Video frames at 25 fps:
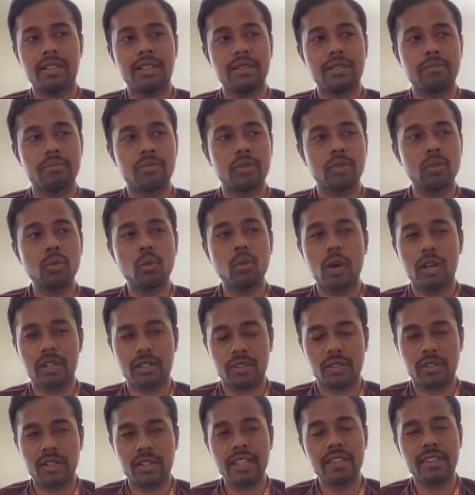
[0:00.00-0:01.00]
there are two
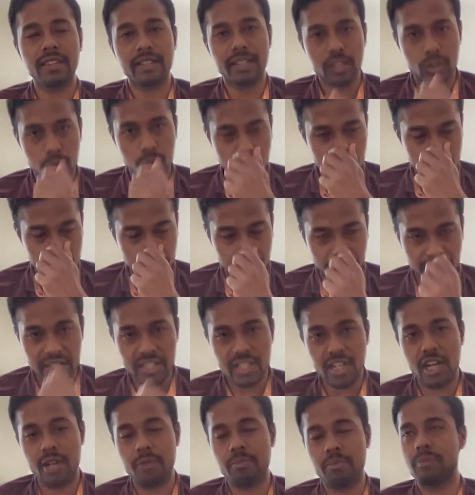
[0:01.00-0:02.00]
or three things which
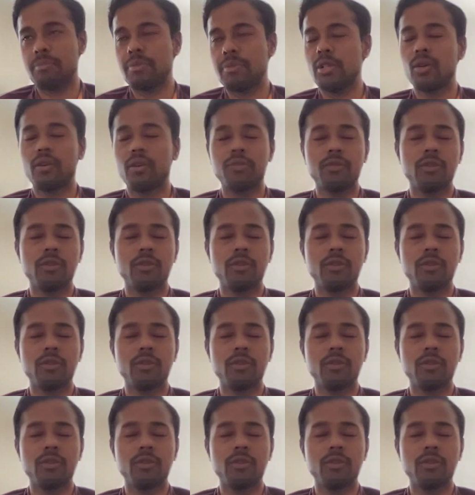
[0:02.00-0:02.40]
majorly people do.